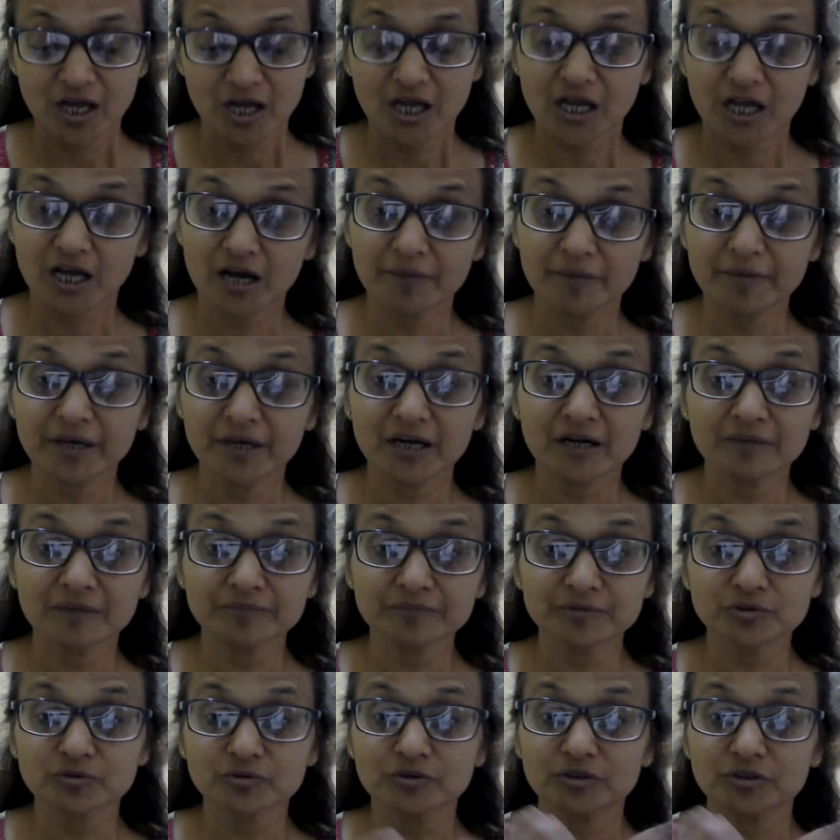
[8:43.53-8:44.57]
coming
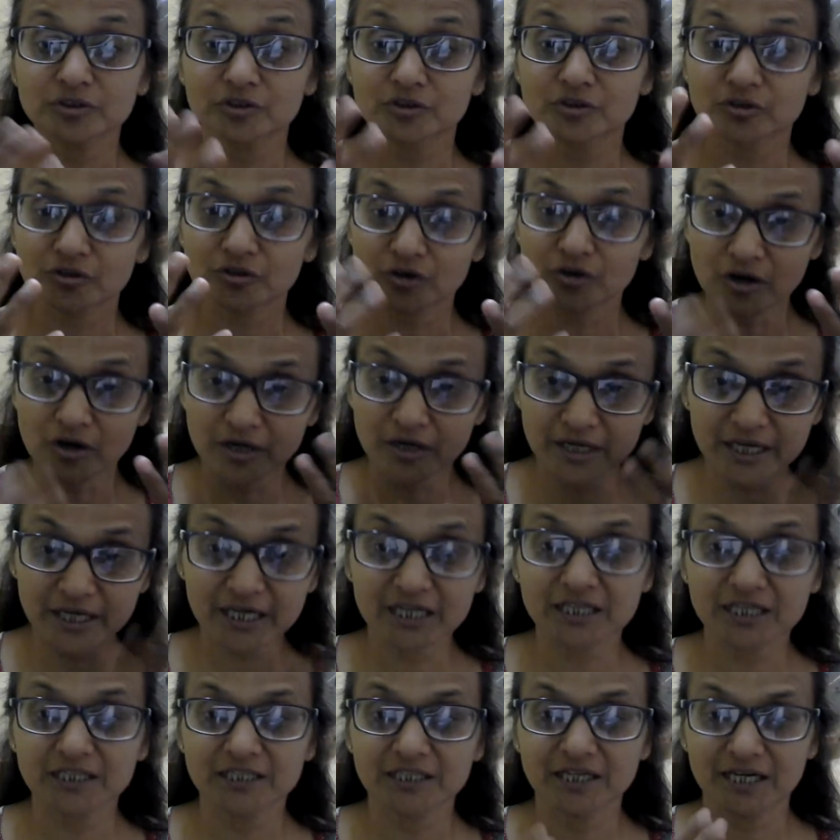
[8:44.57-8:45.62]
up to chronic
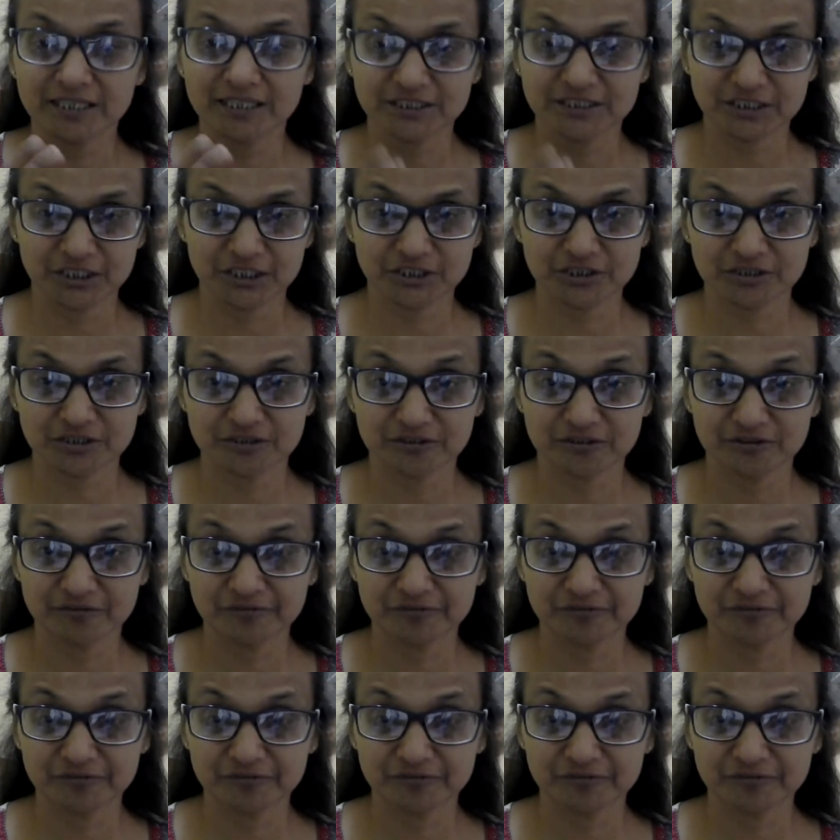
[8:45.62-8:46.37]
digestion,